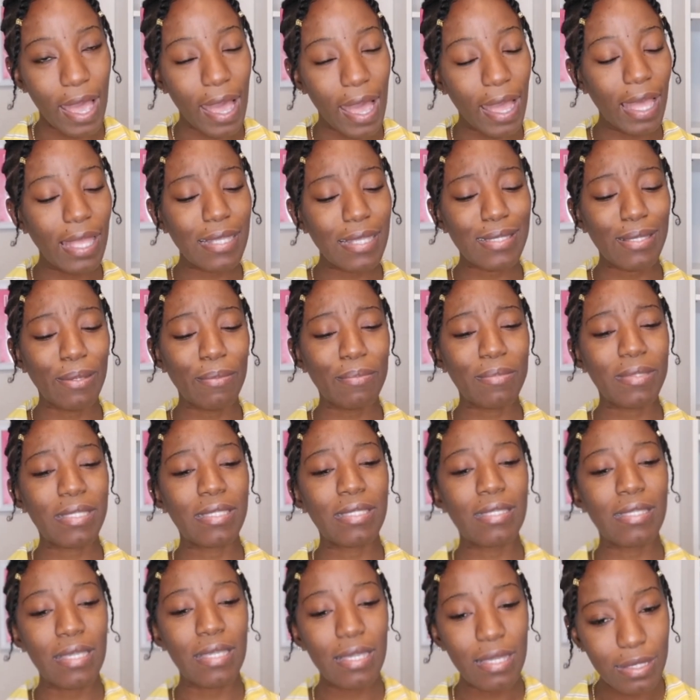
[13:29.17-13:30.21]
I got some
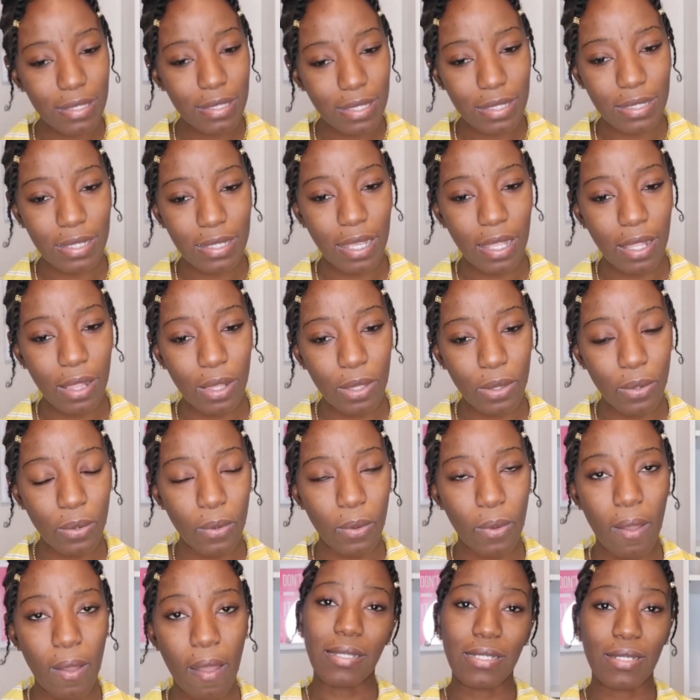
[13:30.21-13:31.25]
tea to tell you.